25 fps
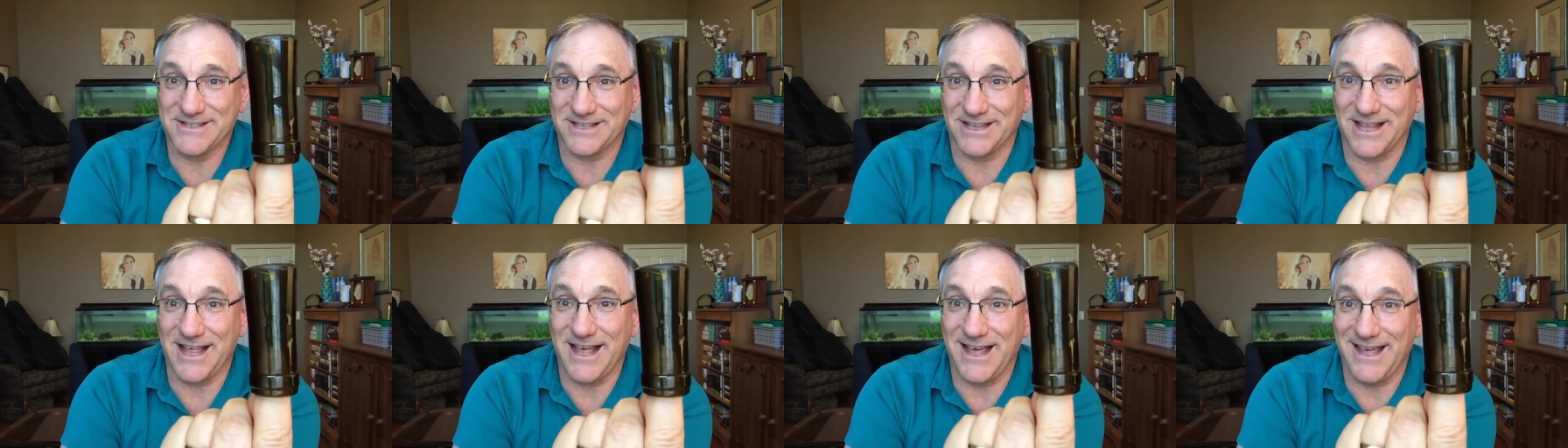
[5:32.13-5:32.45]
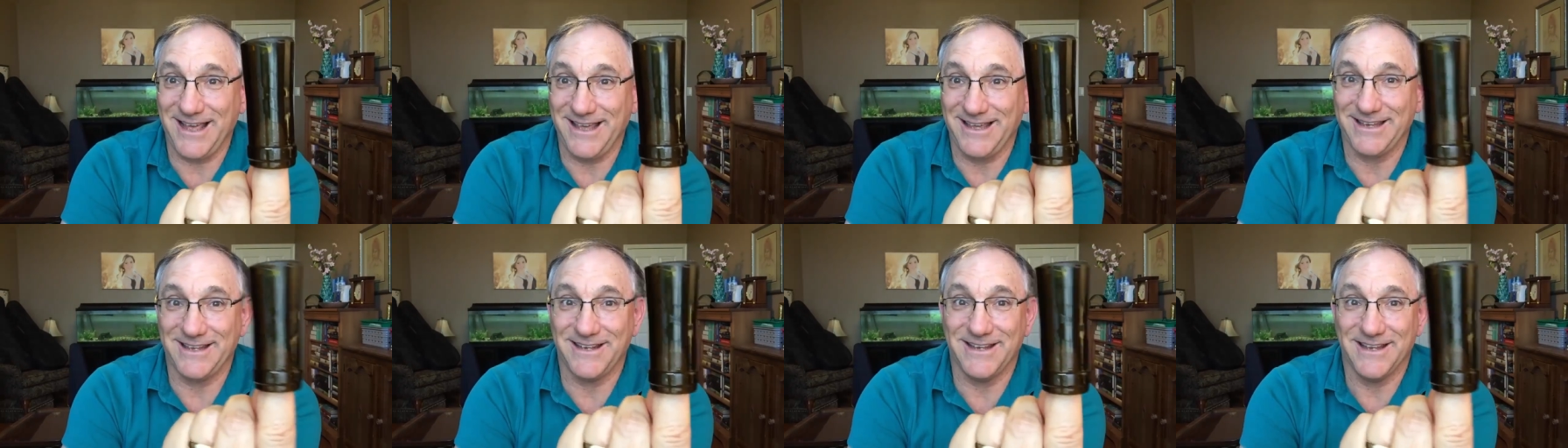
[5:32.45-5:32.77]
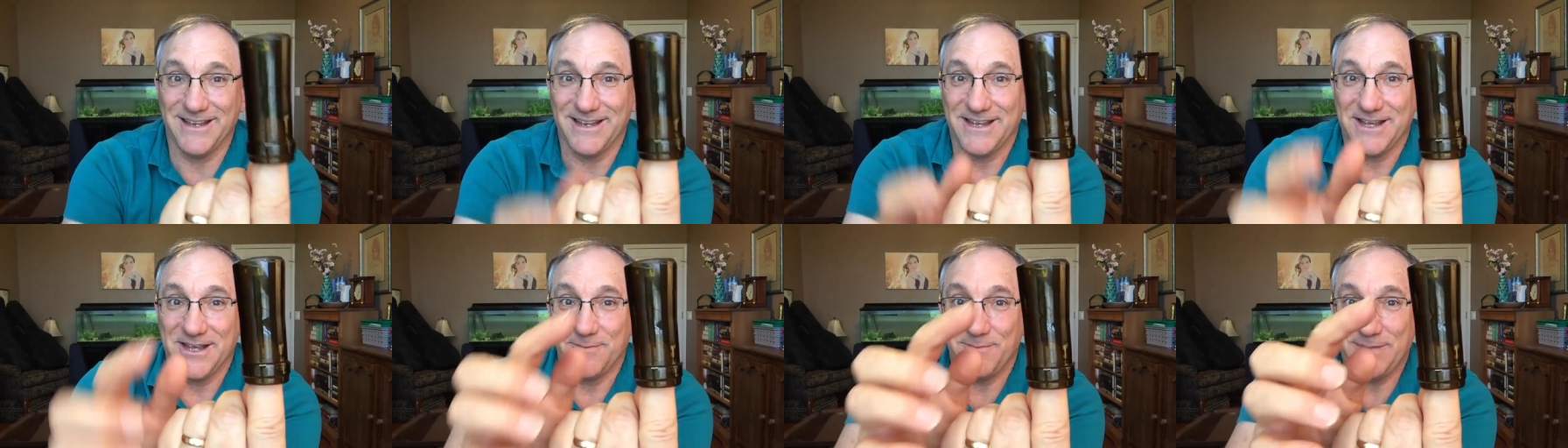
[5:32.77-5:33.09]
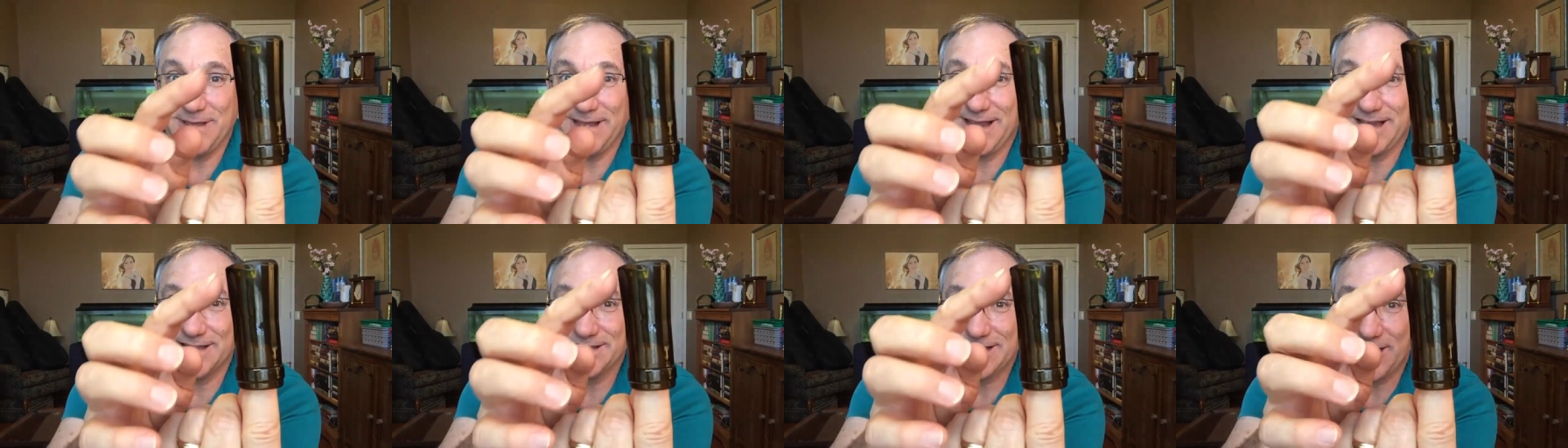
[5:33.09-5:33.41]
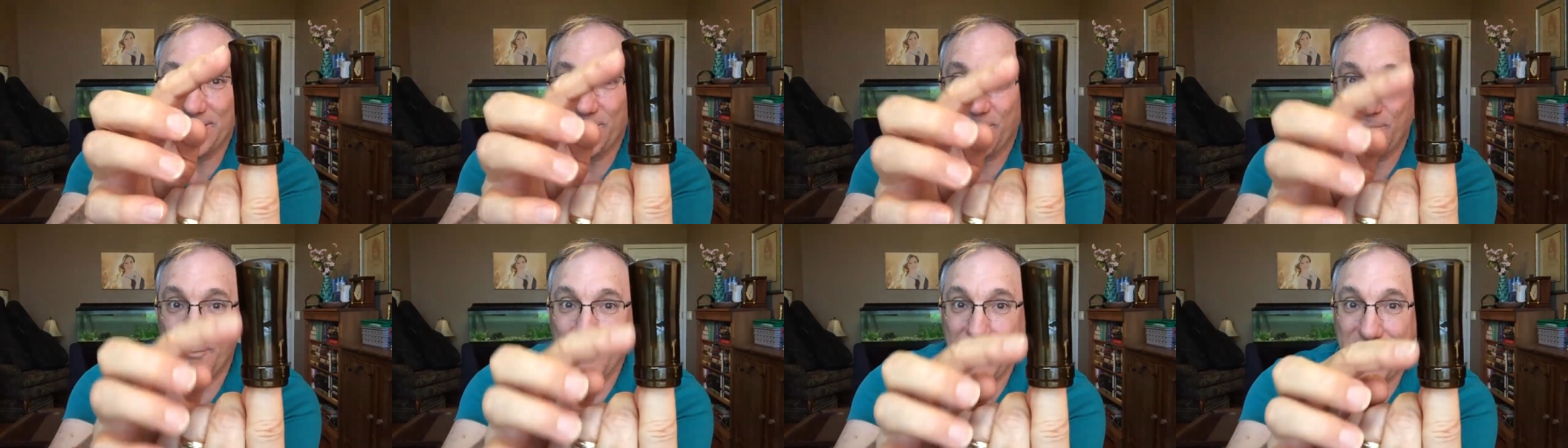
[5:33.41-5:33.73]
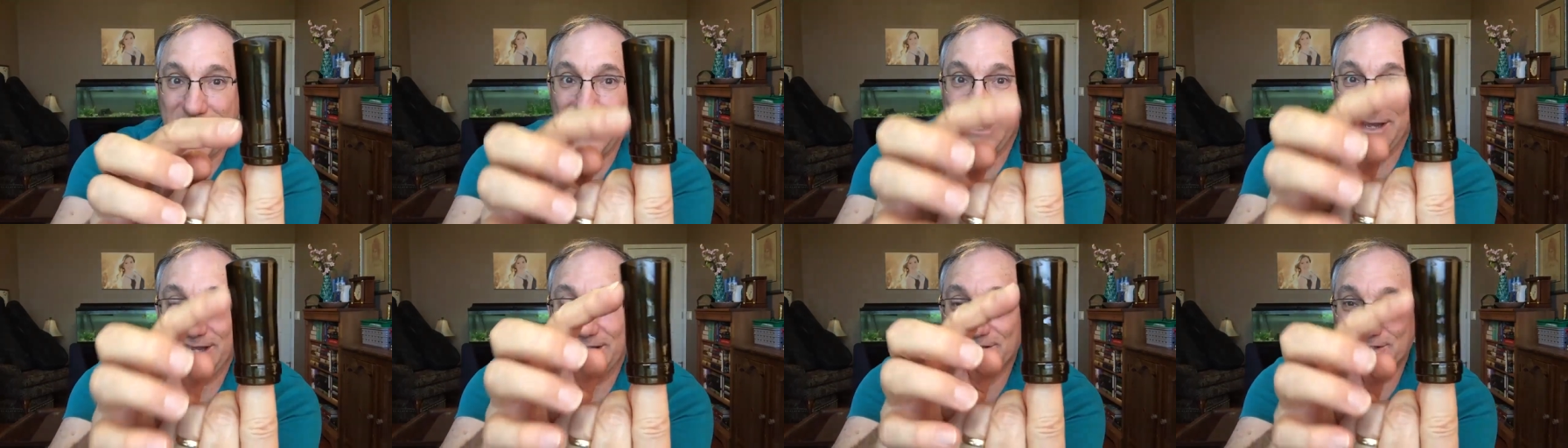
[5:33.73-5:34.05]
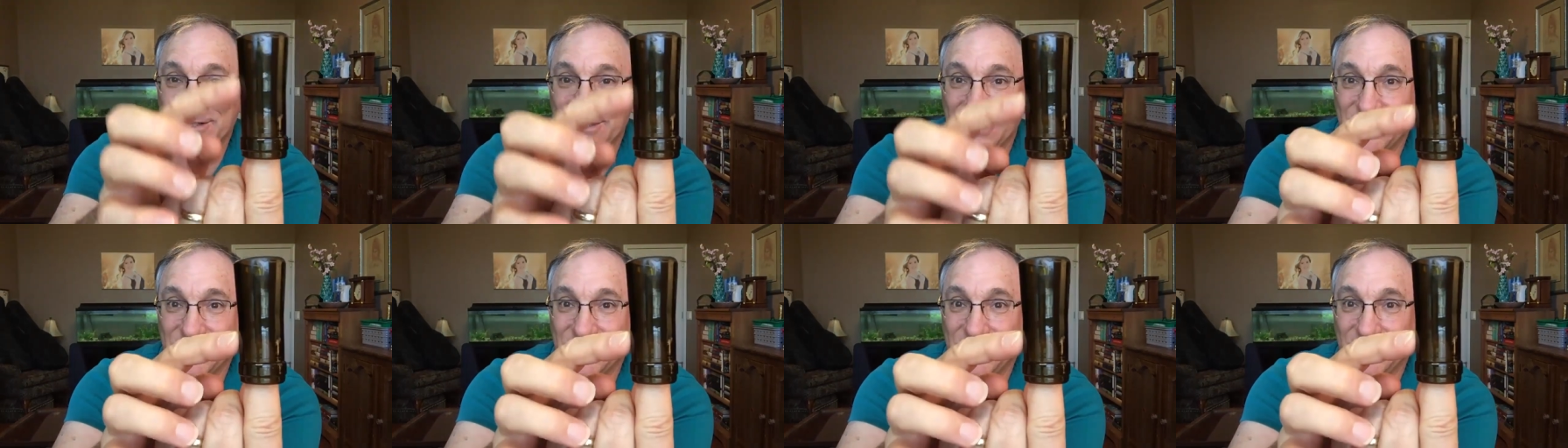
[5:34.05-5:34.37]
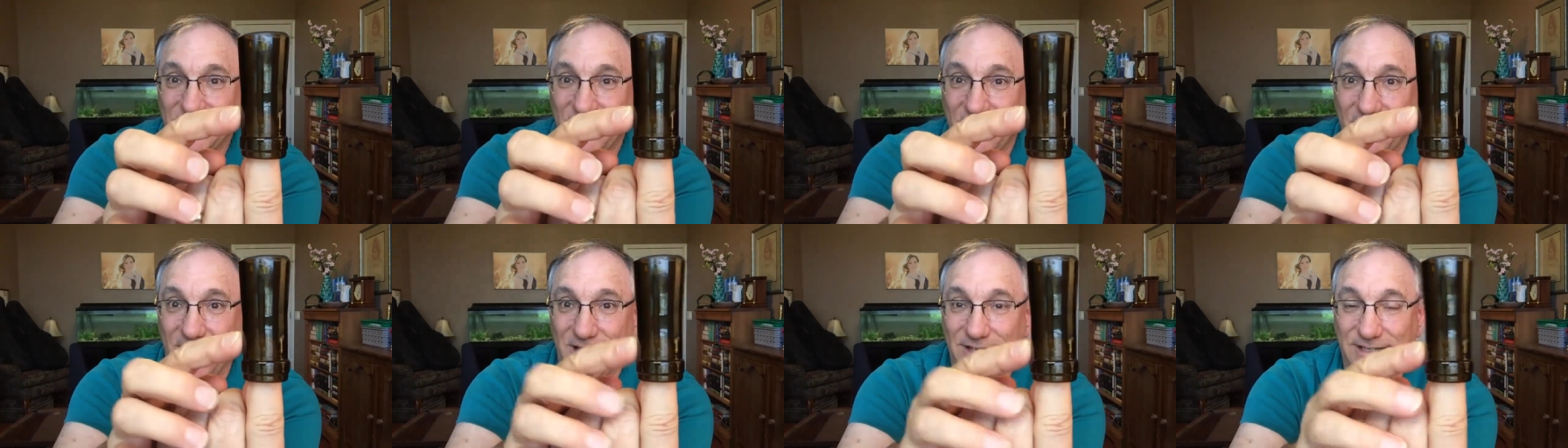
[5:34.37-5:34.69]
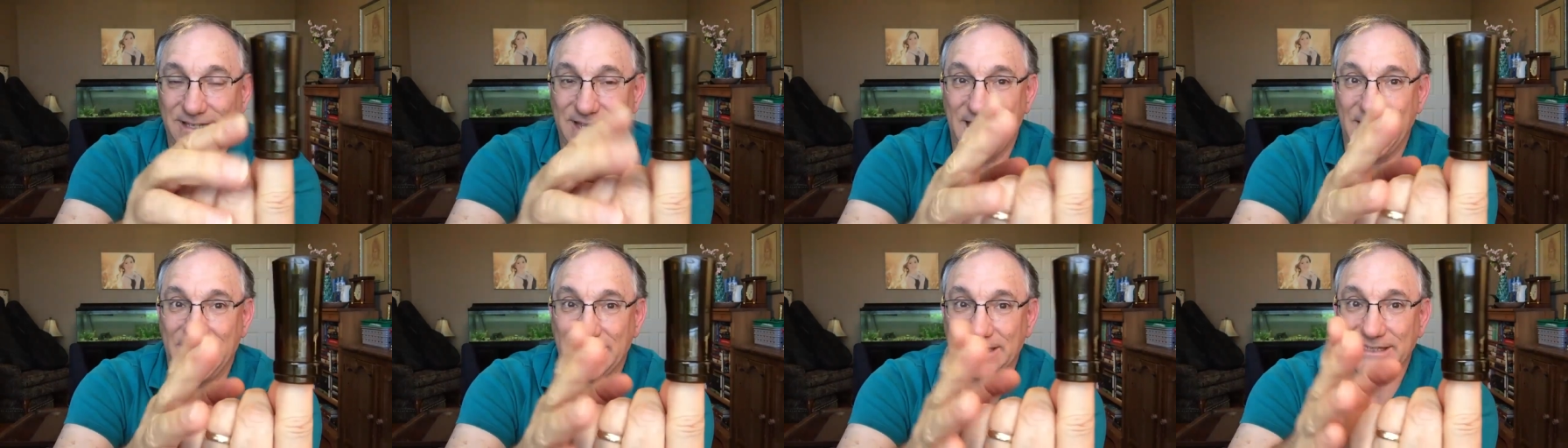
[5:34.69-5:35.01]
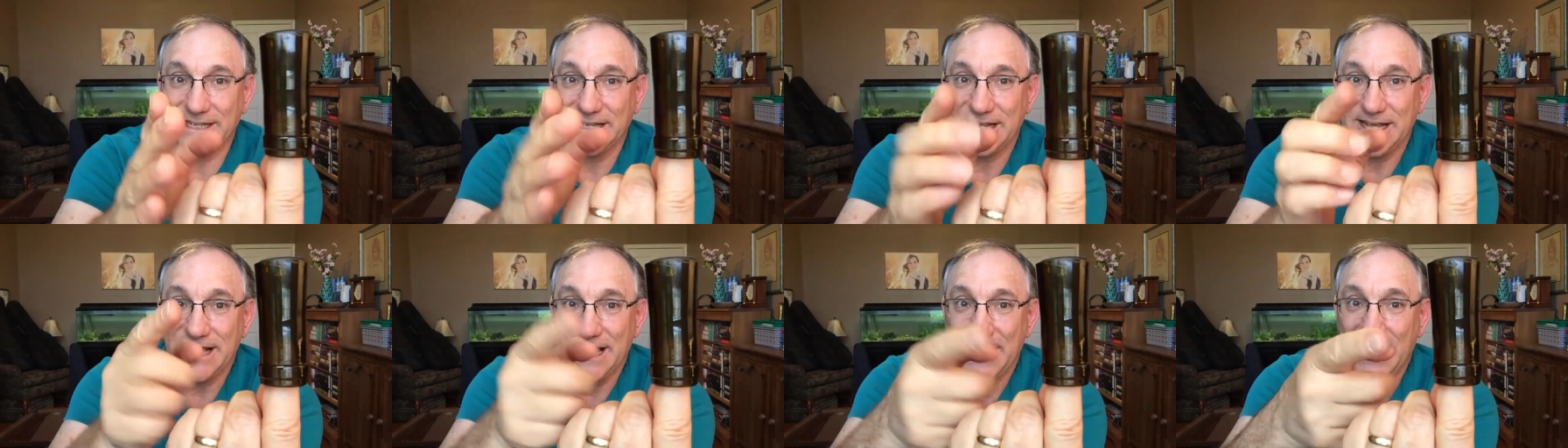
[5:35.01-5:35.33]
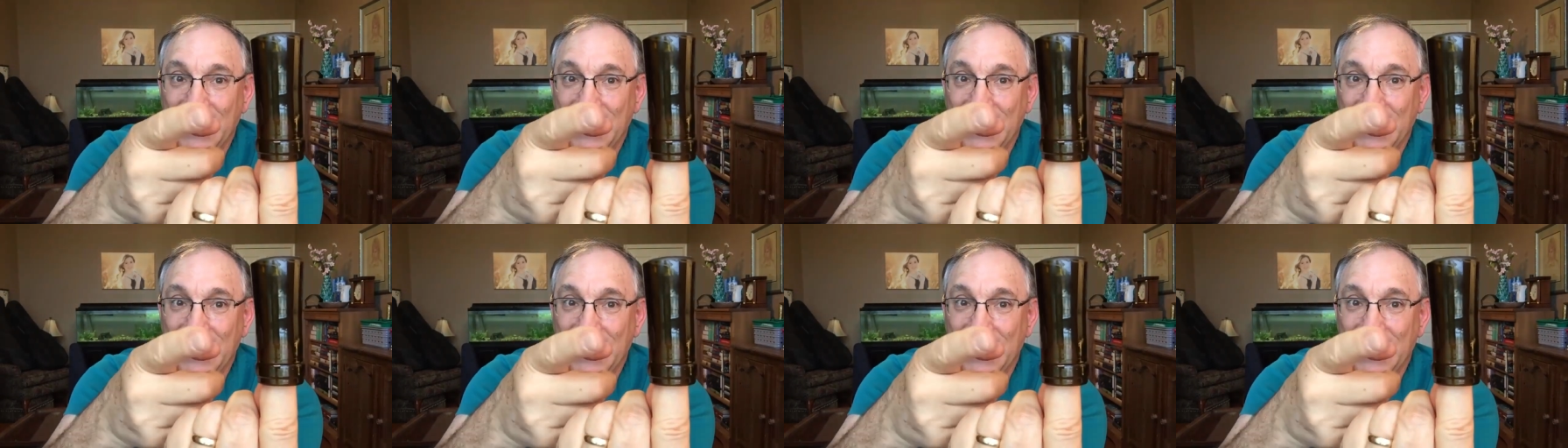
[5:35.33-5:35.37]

slide because I don't make consistent contact.